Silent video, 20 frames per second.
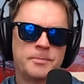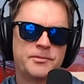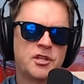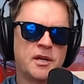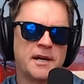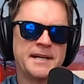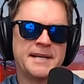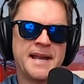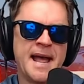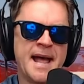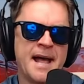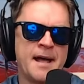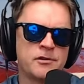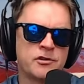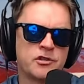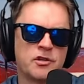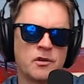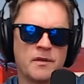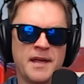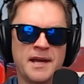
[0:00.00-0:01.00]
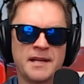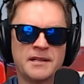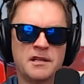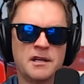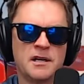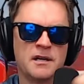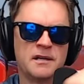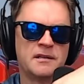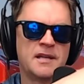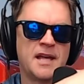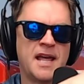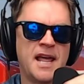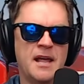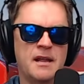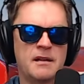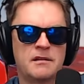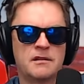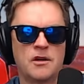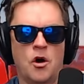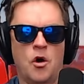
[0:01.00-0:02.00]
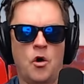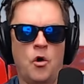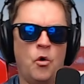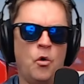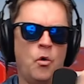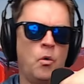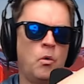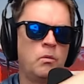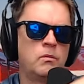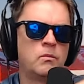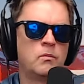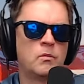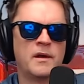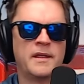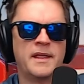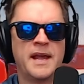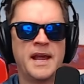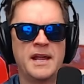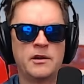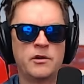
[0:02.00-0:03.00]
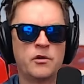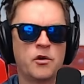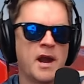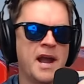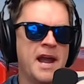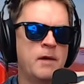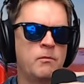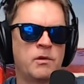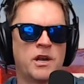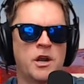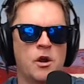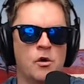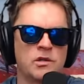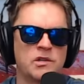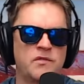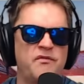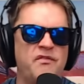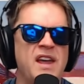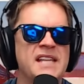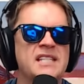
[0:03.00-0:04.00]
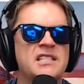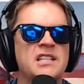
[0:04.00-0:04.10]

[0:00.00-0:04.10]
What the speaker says: upside down so that the hole where your head would go is